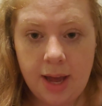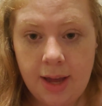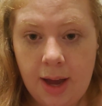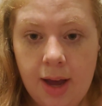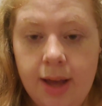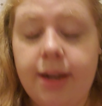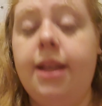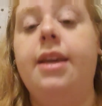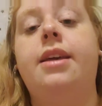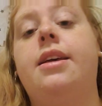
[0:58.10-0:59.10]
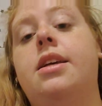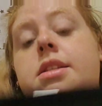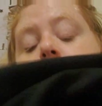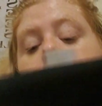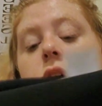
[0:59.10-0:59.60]
I got
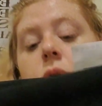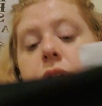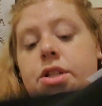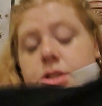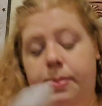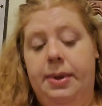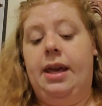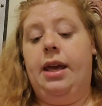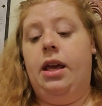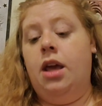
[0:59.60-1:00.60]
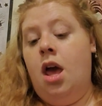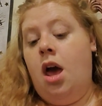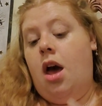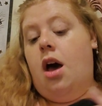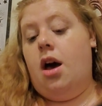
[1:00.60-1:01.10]
is going to be
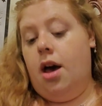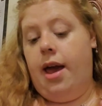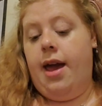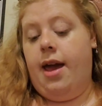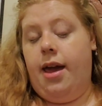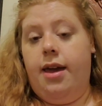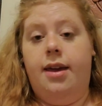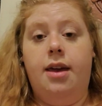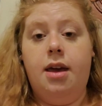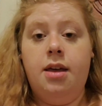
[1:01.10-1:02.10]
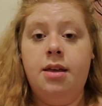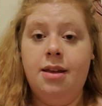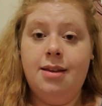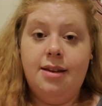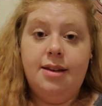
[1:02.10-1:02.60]
a
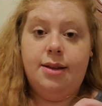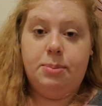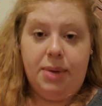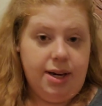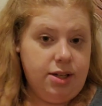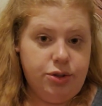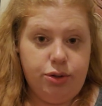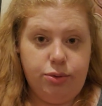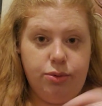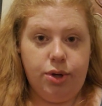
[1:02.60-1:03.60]
bodysuit.